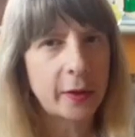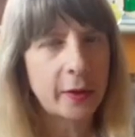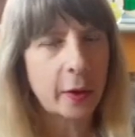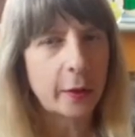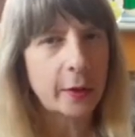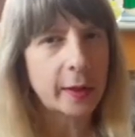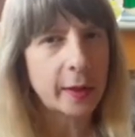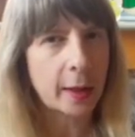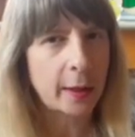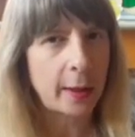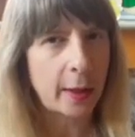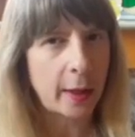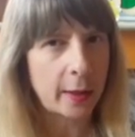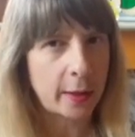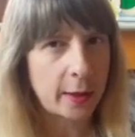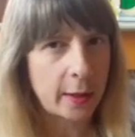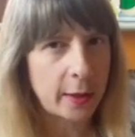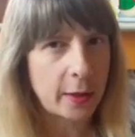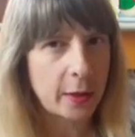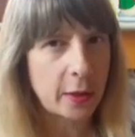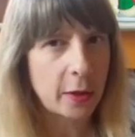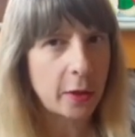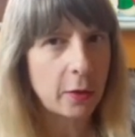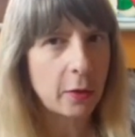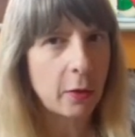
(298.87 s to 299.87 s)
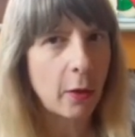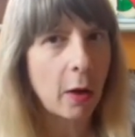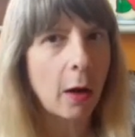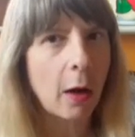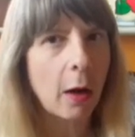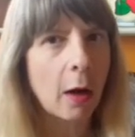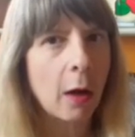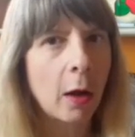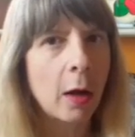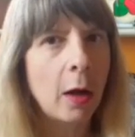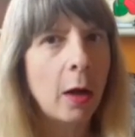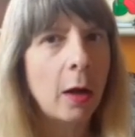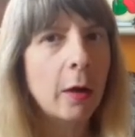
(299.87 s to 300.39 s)
so it's connected to
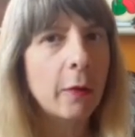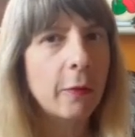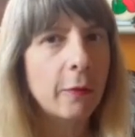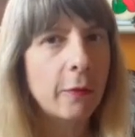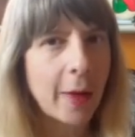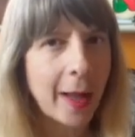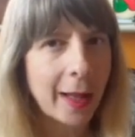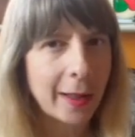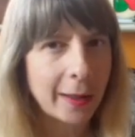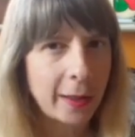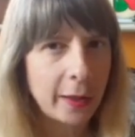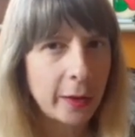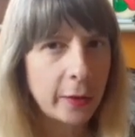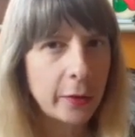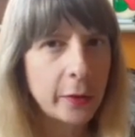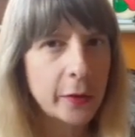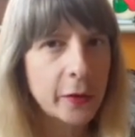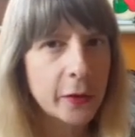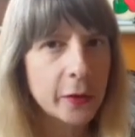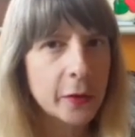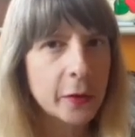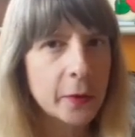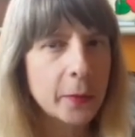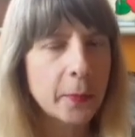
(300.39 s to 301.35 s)
our values,